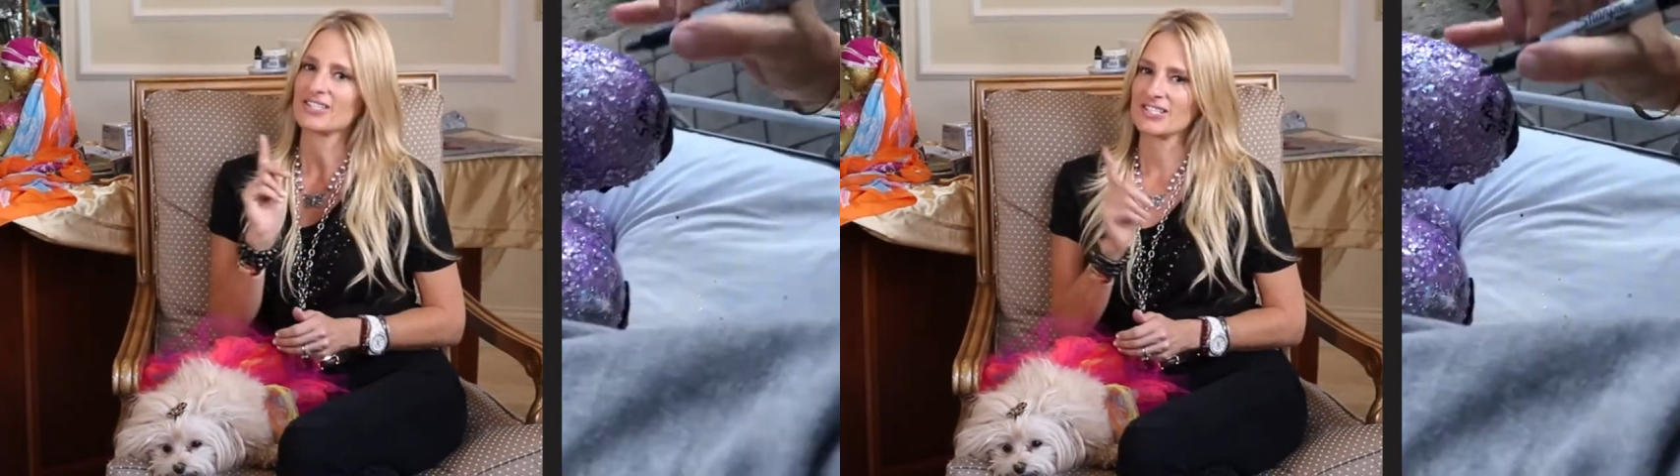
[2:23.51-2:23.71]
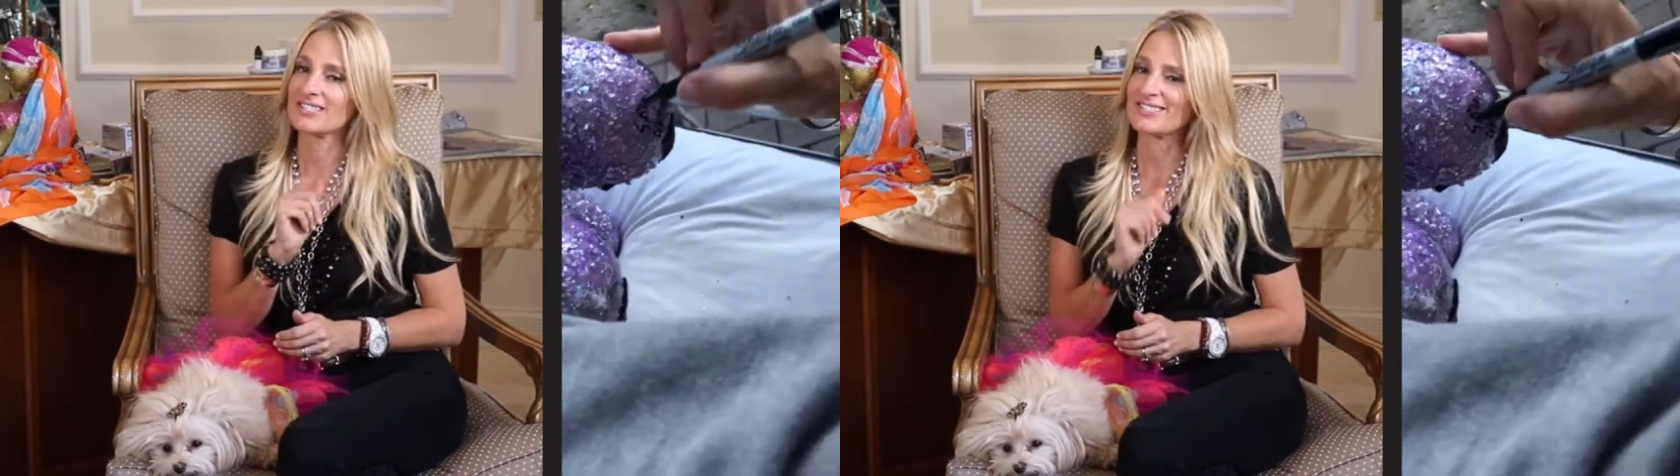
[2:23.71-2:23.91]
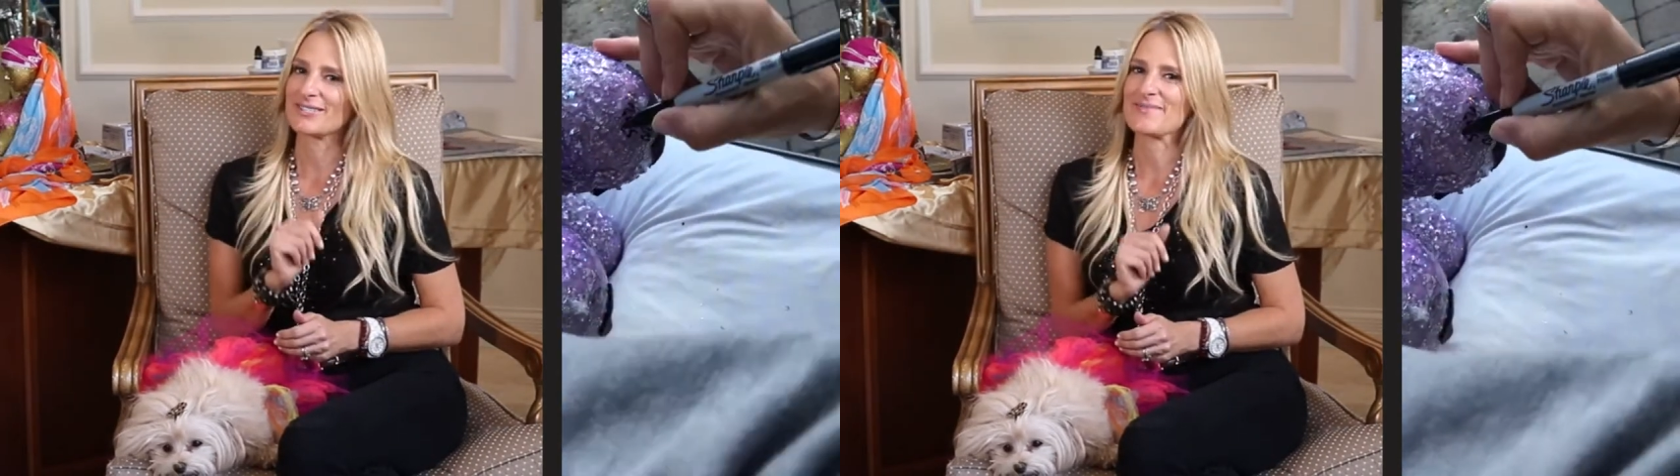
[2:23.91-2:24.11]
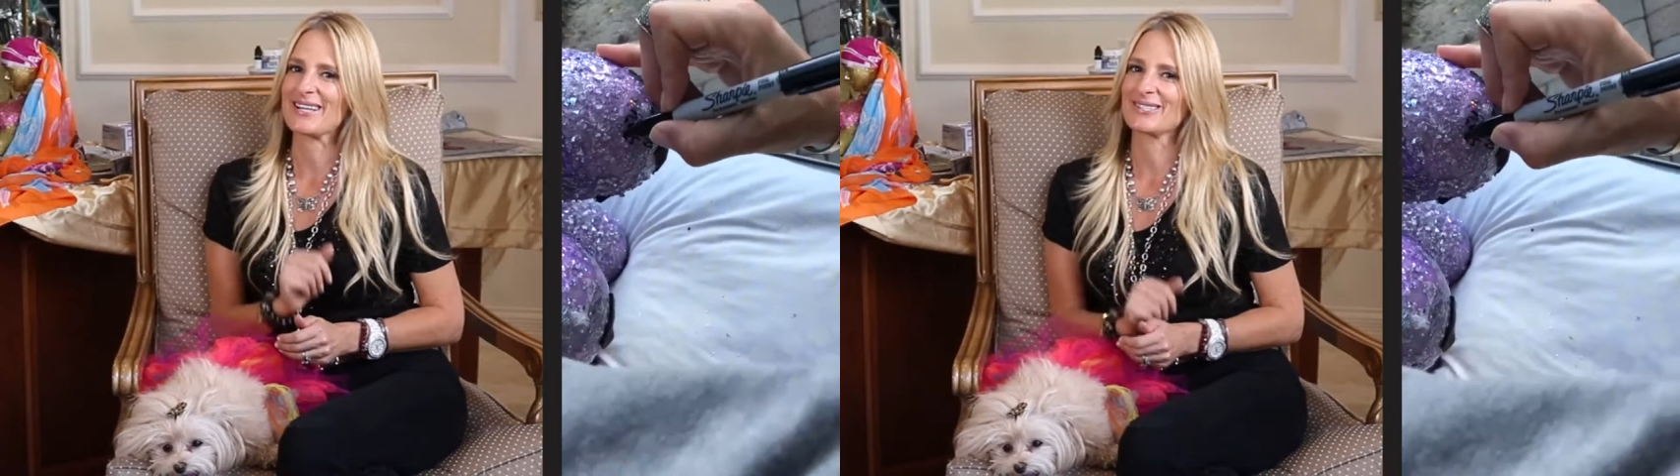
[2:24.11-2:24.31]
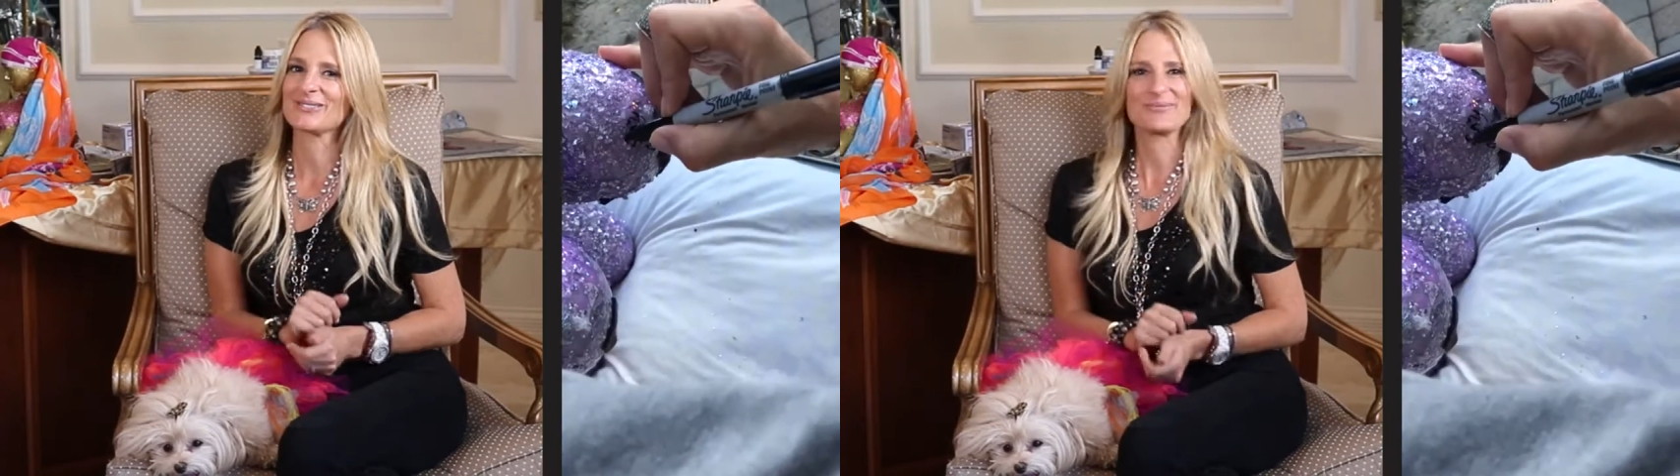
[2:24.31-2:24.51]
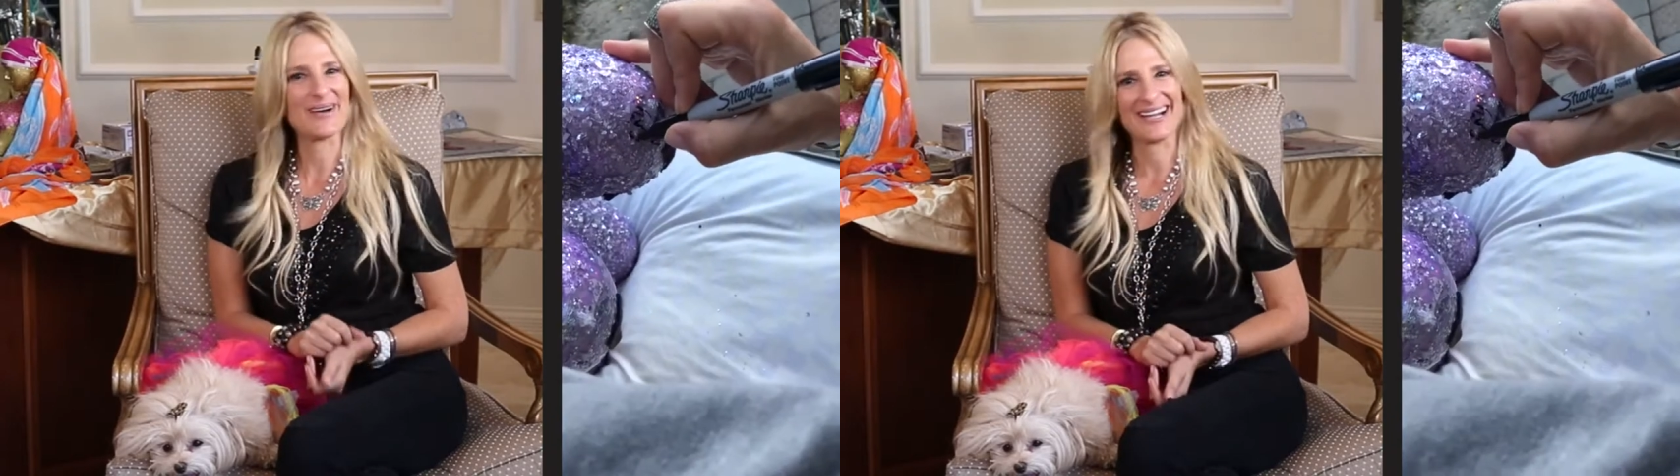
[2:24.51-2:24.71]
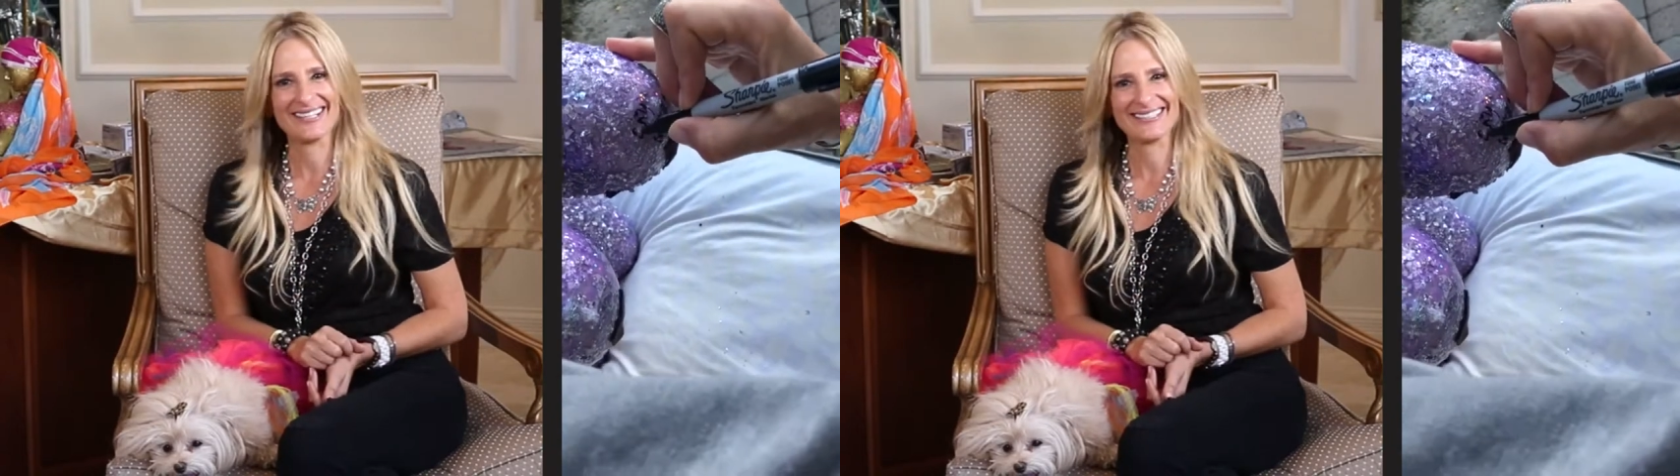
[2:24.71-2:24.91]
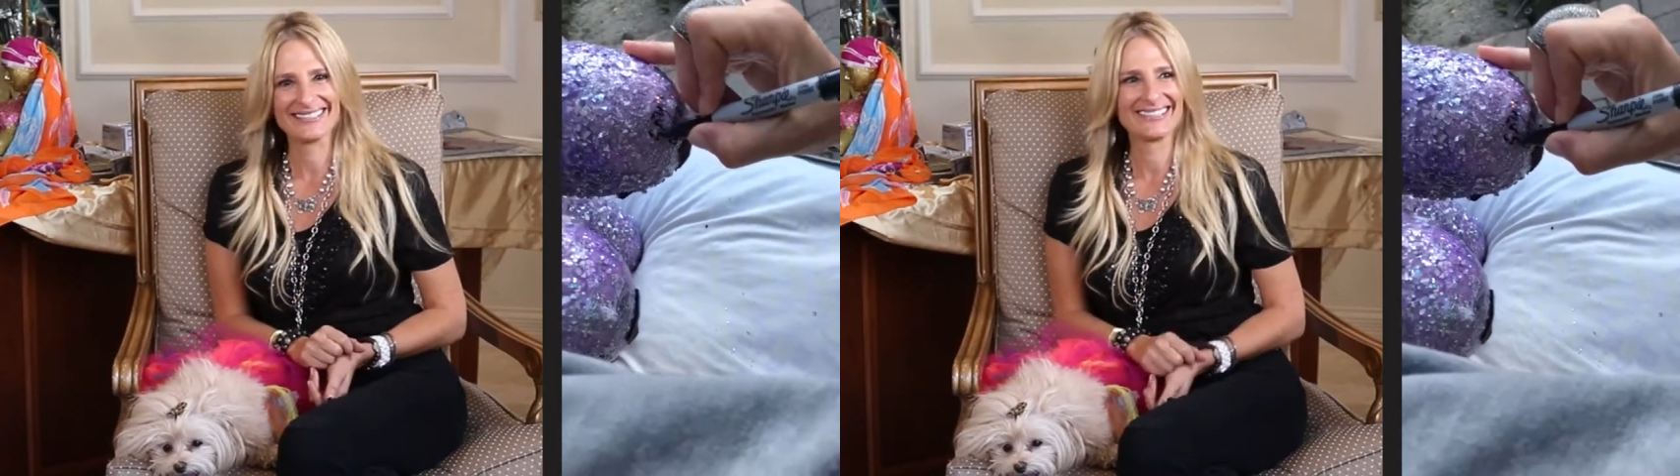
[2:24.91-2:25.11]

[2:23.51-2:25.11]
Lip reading: she's gonna make you smile.